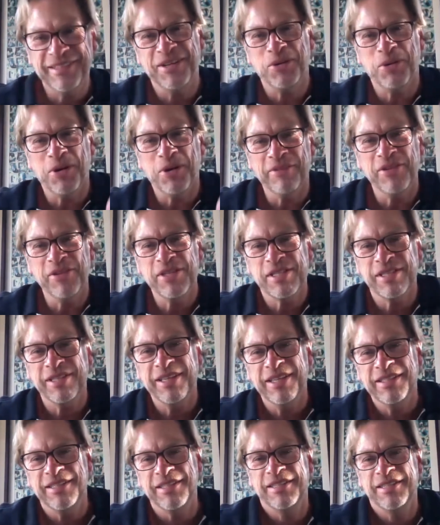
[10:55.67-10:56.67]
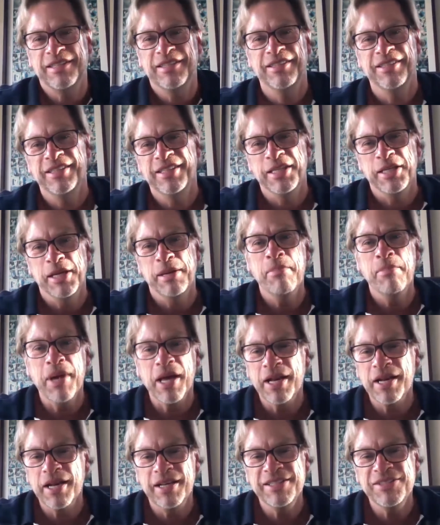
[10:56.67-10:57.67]
you know, obviously it's
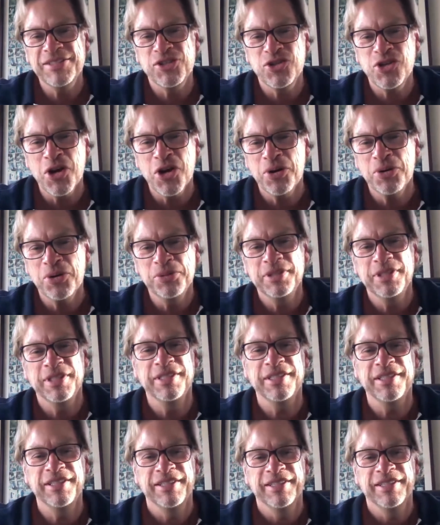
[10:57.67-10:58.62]
embedded in stone and